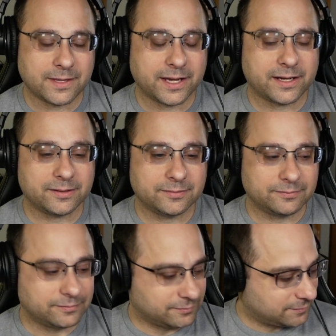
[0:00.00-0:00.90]
Yeah.
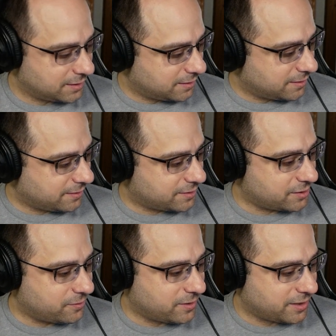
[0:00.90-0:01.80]

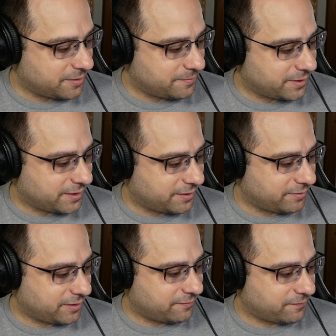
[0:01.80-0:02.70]
So um,
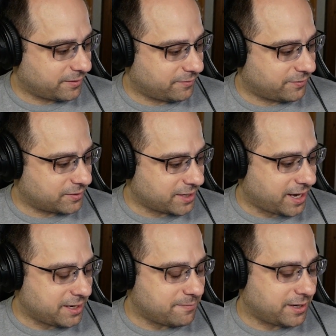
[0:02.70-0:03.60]
uh, if if there's
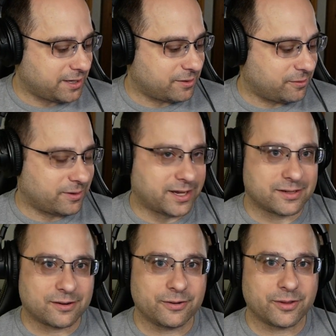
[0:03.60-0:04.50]
anybody who
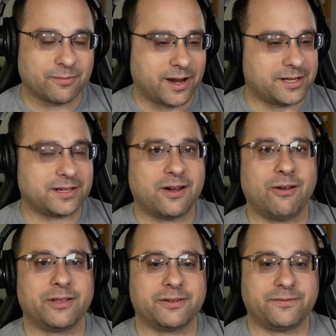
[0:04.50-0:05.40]
has earned the right to
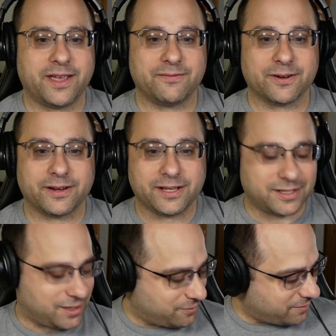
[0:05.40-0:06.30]
call in a favor,
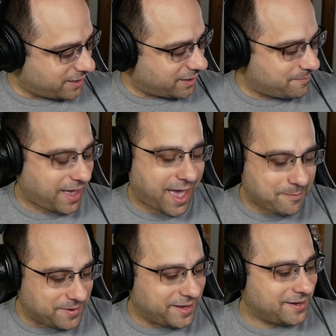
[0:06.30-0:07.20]
it's you, and I'm
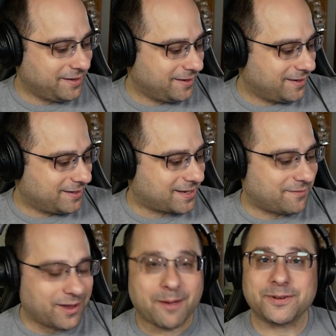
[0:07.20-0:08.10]
happy
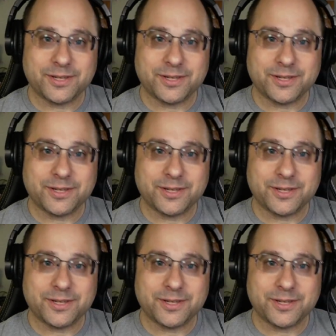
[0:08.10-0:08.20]
to have the